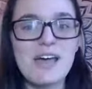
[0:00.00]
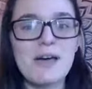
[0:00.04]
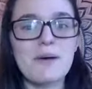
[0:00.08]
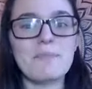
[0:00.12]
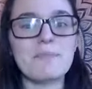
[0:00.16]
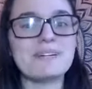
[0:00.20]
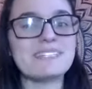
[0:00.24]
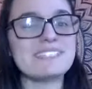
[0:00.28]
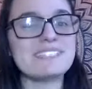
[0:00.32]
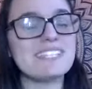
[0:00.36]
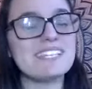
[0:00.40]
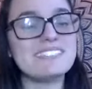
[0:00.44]

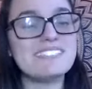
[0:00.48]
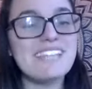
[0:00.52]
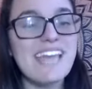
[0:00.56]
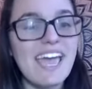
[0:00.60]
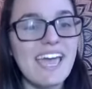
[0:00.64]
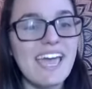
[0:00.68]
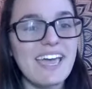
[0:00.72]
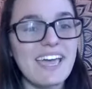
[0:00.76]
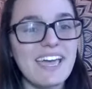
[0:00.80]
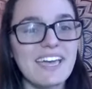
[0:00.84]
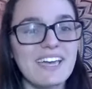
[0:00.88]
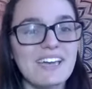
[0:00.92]
But
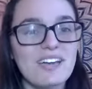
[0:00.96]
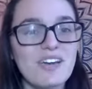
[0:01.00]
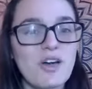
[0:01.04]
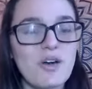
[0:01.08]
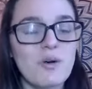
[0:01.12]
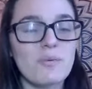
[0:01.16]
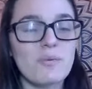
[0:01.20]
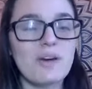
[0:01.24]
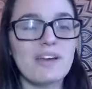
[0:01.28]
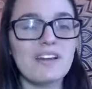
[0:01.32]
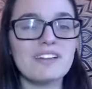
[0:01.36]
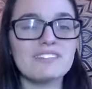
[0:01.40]
today
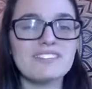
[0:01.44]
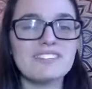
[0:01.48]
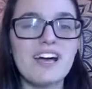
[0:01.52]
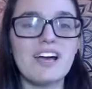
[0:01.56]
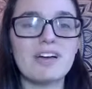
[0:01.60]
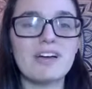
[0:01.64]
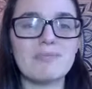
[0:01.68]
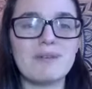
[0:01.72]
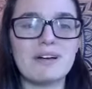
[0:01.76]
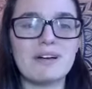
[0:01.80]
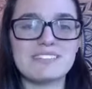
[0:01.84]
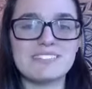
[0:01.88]
we're going to talk
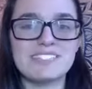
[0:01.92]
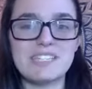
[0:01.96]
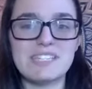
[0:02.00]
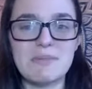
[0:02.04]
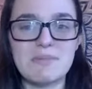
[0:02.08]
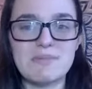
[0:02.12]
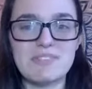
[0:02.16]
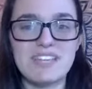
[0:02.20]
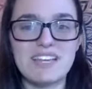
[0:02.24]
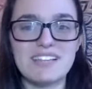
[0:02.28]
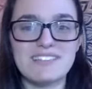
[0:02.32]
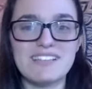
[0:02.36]
about
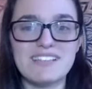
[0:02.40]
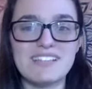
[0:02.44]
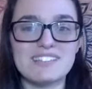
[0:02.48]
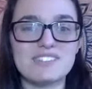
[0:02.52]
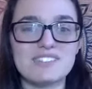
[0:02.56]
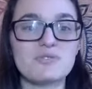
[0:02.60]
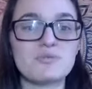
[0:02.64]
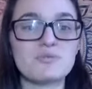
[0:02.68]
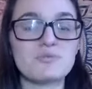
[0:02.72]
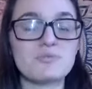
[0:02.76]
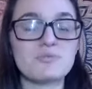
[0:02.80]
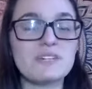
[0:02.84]
something that's
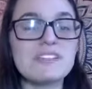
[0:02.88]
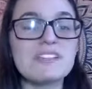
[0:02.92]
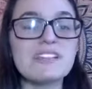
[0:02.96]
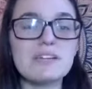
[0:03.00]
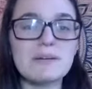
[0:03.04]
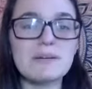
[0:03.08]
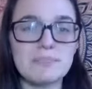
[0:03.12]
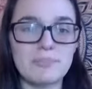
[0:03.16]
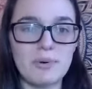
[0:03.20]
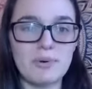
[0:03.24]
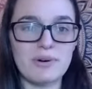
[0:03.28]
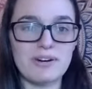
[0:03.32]
really
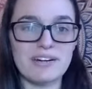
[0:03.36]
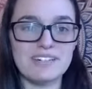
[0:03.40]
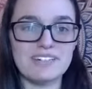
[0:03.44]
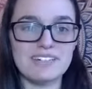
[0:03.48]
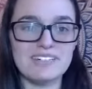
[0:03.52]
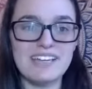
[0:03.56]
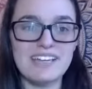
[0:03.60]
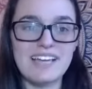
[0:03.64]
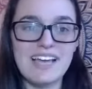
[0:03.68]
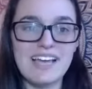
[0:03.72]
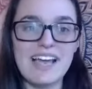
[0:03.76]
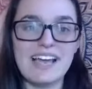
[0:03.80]

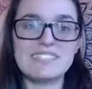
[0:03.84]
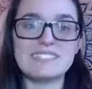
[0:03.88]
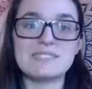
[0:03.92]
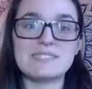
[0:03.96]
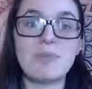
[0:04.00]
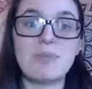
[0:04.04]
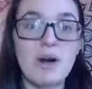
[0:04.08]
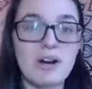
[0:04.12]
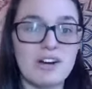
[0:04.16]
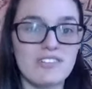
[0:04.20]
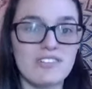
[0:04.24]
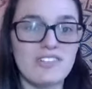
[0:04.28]
important as
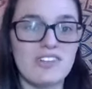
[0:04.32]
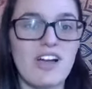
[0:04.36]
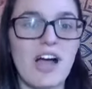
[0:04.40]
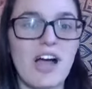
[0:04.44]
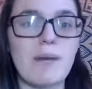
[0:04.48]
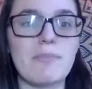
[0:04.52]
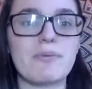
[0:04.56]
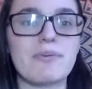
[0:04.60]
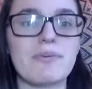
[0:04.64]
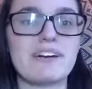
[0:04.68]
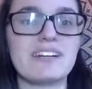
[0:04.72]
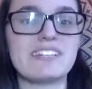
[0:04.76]
part of the
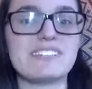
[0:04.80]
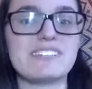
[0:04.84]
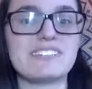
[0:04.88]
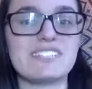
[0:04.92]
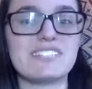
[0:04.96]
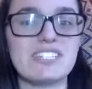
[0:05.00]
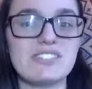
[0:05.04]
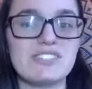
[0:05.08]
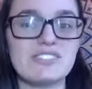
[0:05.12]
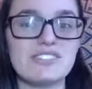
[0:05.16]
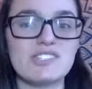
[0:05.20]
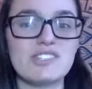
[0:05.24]
copywriting
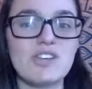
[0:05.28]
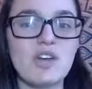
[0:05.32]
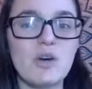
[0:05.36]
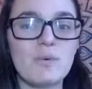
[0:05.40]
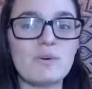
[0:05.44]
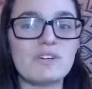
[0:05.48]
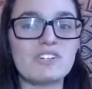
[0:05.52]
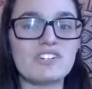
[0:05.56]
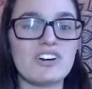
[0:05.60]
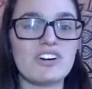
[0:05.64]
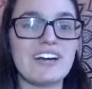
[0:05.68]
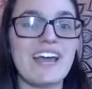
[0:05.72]
skills,
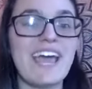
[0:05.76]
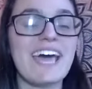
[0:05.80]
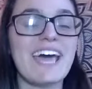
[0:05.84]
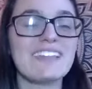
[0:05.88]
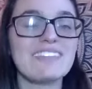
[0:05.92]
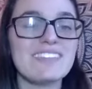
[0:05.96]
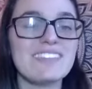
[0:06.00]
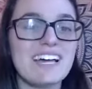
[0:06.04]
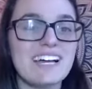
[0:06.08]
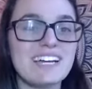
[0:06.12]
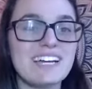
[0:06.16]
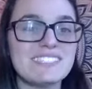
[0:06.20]
which are
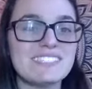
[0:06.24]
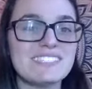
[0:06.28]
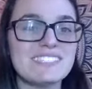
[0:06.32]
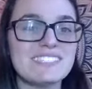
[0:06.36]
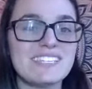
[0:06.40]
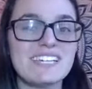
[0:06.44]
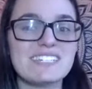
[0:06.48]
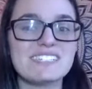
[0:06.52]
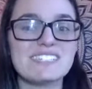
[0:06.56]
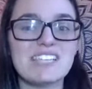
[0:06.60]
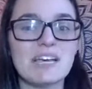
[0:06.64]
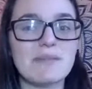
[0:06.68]
headlines,
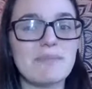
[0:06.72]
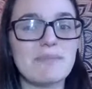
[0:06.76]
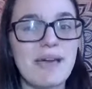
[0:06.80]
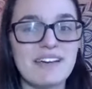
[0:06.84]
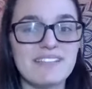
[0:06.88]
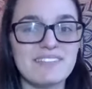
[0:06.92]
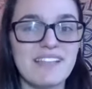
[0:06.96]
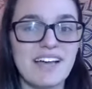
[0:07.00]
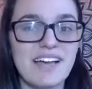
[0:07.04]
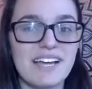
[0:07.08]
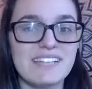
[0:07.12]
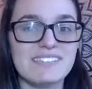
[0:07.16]

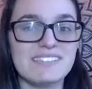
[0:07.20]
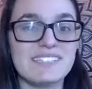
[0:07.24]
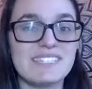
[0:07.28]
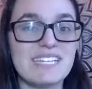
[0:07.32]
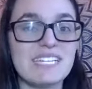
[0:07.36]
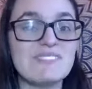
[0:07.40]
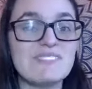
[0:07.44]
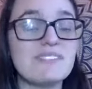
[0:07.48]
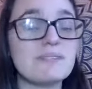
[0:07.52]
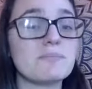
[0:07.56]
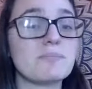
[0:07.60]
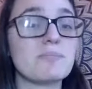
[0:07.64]
subheadlines, and
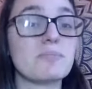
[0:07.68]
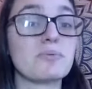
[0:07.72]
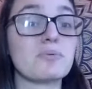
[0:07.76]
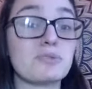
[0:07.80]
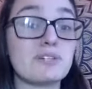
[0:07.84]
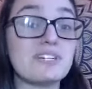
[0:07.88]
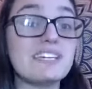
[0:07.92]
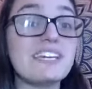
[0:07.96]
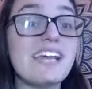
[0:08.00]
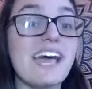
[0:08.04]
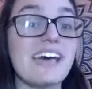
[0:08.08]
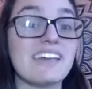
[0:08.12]
even
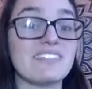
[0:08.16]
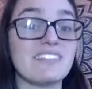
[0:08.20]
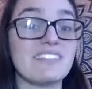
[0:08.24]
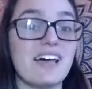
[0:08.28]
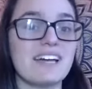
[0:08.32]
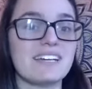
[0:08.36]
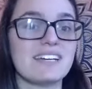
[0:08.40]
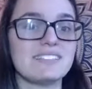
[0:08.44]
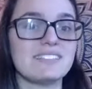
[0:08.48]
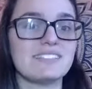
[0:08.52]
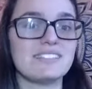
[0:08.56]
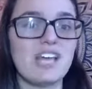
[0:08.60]

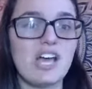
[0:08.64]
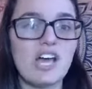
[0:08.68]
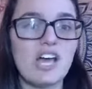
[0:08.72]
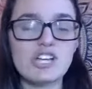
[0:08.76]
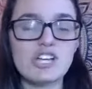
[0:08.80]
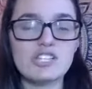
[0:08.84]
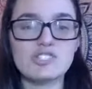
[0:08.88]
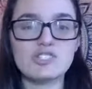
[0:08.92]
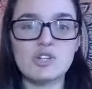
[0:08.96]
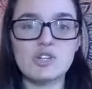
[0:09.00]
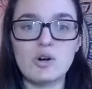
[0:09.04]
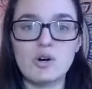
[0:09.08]
pre-headlines.
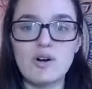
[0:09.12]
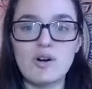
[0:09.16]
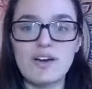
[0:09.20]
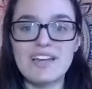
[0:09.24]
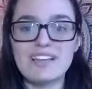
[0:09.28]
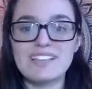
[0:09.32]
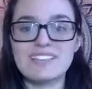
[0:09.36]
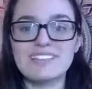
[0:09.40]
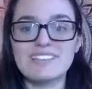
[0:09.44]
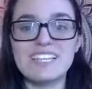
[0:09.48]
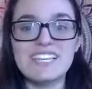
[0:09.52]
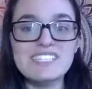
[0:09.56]
So
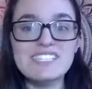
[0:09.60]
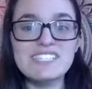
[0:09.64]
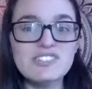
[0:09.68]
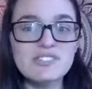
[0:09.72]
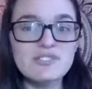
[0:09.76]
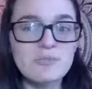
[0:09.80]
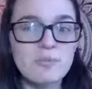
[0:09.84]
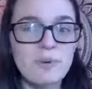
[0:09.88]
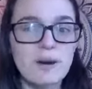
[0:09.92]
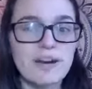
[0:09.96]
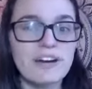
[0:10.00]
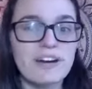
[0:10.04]
these are
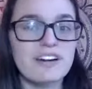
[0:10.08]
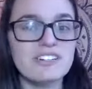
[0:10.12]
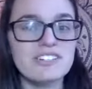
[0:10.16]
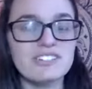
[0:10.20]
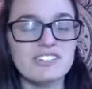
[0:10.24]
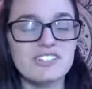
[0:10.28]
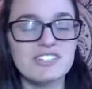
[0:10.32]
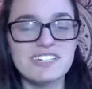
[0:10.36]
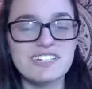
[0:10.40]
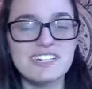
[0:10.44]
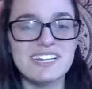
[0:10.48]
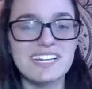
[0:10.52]
where
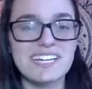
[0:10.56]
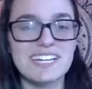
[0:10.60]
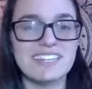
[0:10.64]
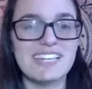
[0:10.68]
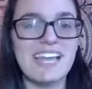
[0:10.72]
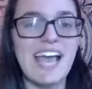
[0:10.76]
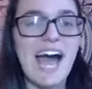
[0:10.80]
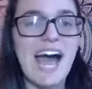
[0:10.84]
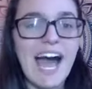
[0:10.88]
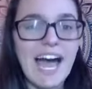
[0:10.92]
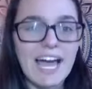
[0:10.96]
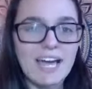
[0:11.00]
you're going to get the
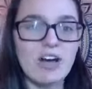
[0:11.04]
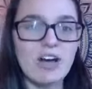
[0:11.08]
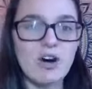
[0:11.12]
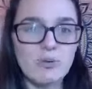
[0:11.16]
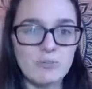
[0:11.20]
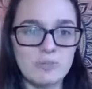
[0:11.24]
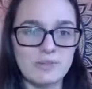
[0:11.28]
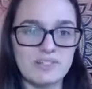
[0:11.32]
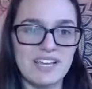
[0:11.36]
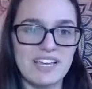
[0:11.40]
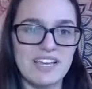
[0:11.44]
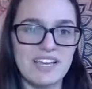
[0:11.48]
eye
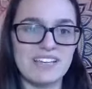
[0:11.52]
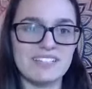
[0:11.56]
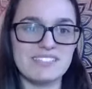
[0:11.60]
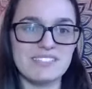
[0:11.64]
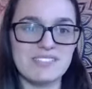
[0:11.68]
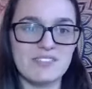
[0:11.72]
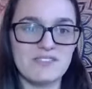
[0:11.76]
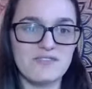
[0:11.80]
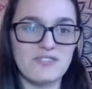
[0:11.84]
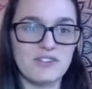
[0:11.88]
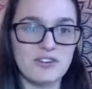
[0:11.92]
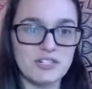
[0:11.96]
openings
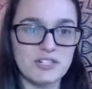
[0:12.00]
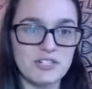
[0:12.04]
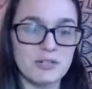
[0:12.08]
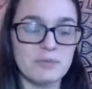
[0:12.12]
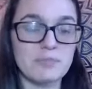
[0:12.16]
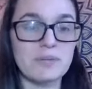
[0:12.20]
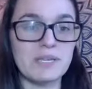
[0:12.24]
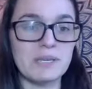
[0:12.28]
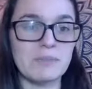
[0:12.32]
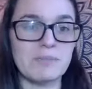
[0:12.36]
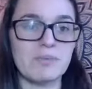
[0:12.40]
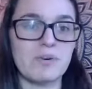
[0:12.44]
for your
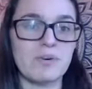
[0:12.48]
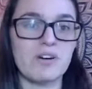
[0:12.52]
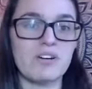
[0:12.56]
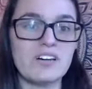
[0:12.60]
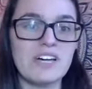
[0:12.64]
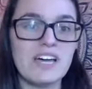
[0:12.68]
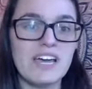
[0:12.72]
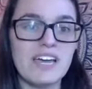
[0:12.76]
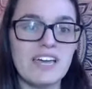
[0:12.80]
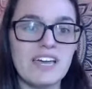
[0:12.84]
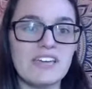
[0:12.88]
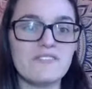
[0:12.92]
people.
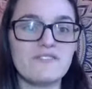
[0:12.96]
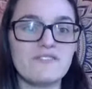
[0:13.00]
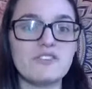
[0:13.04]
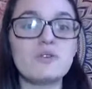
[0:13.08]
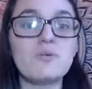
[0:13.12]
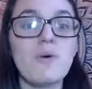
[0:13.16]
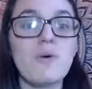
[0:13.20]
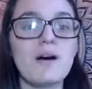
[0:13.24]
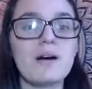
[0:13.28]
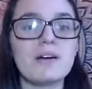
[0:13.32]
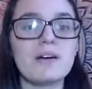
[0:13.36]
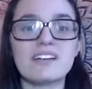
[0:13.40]
If you
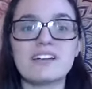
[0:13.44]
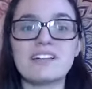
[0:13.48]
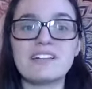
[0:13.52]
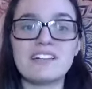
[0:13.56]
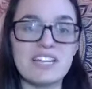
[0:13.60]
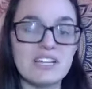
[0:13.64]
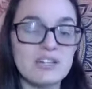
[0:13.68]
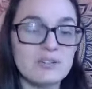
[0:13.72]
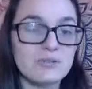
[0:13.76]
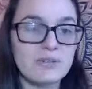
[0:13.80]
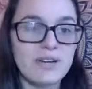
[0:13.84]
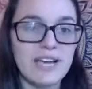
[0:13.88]
want
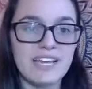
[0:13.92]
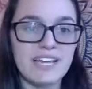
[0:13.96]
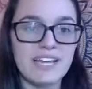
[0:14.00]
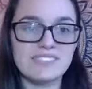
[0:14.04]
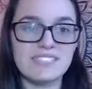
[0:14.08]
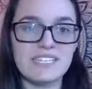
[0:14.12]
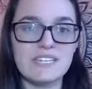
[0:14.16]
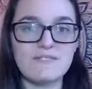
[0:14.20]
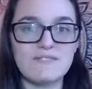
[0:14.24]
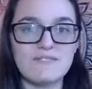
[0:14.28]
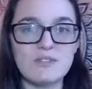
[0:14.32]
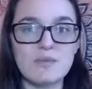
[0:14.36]
click rates,
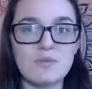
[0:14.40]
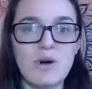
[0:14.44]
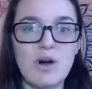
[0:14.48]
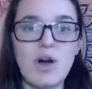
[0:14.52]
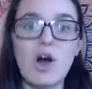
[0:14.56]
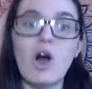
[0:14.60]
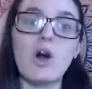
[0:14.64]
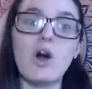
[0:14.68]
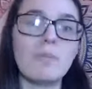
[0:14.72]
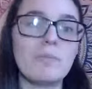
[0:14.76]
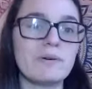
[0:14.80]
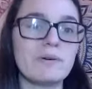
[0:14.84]
if you want
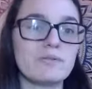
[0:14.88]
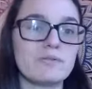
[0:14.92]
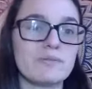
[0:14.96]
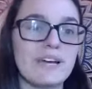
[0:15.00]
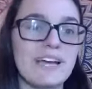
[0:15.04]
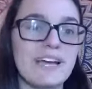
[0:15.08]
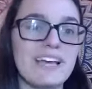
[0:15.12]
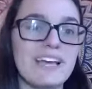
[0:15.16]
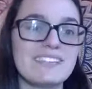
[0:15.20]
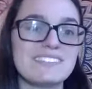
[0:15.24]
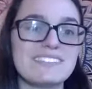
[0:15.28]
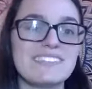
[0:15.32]
open
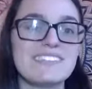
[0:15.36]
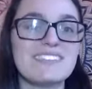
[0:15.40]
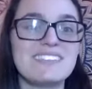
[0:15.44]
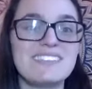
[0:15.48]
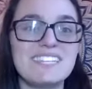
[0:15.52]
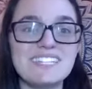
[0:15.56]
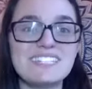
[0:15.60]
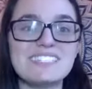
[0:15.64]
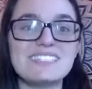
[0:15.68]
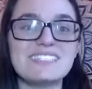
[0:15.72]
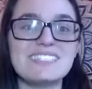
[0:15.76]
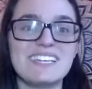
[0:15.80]
rates,
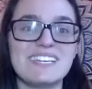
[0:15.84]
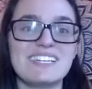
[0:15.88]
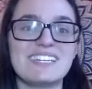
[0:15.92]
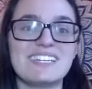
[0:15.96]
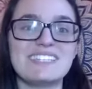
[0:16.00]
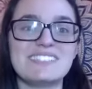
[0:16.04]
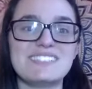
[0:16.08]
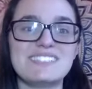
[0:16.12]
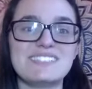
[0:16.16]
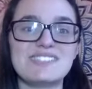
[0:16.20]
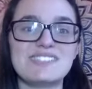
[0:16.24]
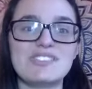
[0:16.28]
this
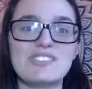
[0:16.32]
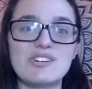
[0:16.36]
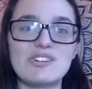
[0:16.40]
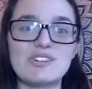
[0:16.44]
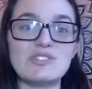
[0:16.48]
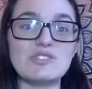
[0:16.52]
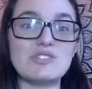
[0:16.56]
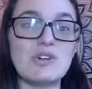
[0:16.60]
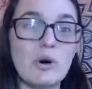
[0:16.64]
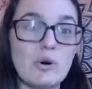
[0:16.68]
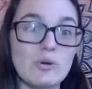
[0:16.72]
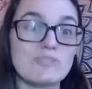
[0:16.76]
is the
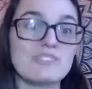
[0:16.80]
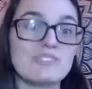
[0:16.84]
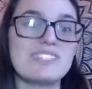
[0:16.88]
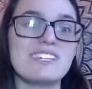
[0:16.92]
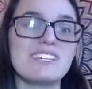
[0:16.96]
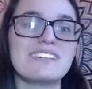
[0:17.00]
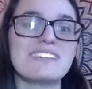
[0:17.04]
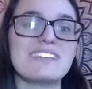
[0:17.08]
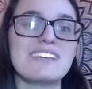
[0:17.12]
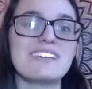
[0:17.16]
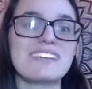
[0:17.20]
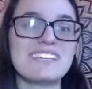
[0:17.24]

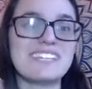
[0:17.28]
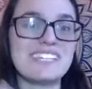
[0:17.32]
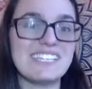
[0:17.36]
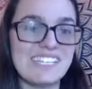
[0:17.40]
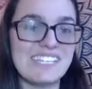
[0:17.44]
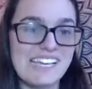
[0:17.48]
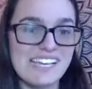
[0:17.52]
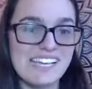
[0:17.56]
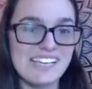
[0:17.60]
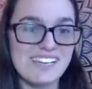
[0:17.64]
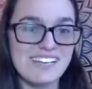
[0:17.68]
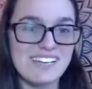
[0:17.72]
golden
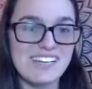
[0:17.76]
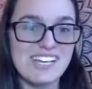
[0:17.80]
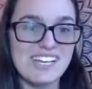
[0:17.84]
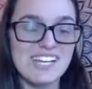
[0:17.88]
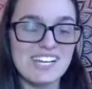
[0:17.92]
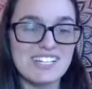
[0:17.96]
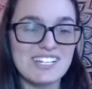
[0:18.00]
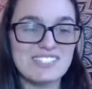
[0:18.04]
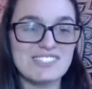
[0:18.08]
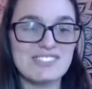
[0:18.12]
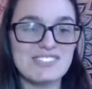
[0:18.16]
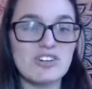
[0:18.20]
key.
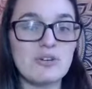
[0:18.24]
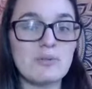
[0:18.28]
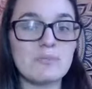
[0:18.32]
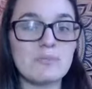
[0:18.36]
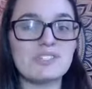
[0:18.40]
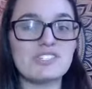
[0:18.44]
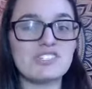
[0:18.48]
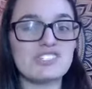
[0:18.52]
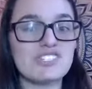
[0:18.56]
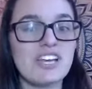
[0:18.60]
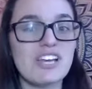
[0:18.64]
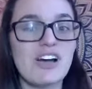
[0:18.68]
So
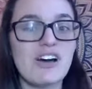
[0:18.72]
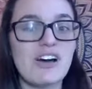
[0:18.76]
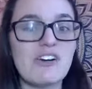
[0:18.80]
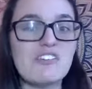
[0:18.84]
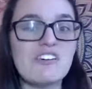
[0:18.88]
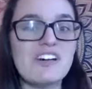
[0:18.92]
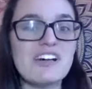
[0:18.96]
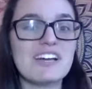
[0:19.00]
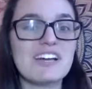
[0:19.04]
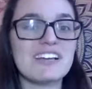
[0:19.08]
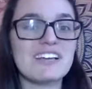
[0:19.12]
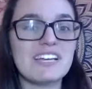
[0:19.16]
Michele,
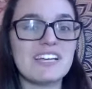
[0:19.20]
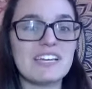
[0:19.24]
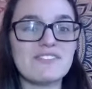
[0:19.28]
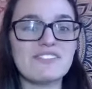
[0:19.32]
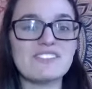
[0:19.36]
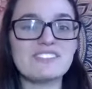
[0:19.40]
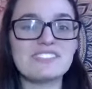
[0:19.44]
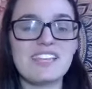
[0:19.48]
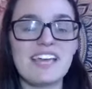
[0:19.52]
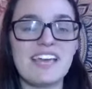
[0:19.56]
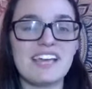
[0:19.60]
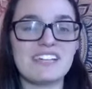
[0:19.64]
give
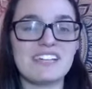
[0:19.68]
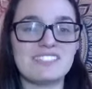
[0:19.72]
us a heads